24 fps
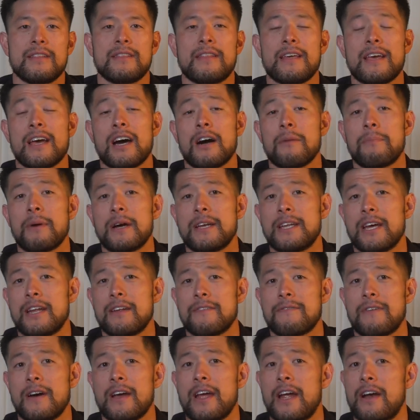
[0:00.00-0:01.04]
They help
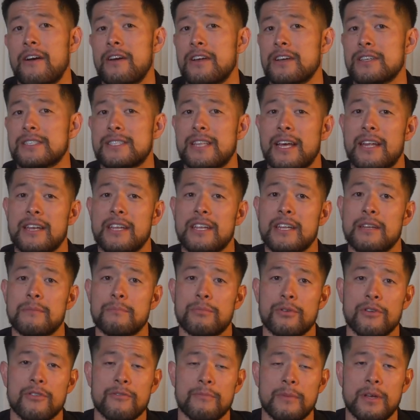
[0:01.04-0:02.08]
identify areas that need
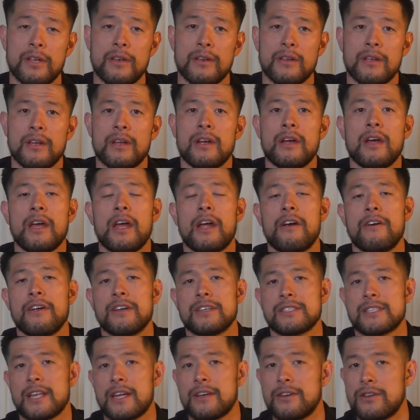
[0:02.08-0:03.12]
improvement,
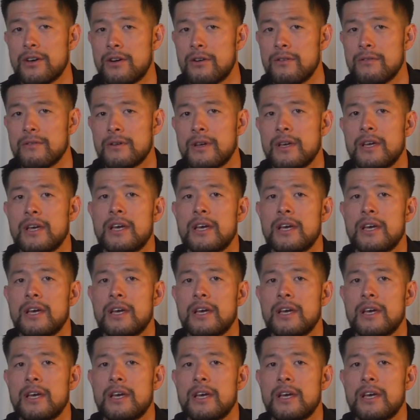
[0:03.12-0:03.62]
areas that don't,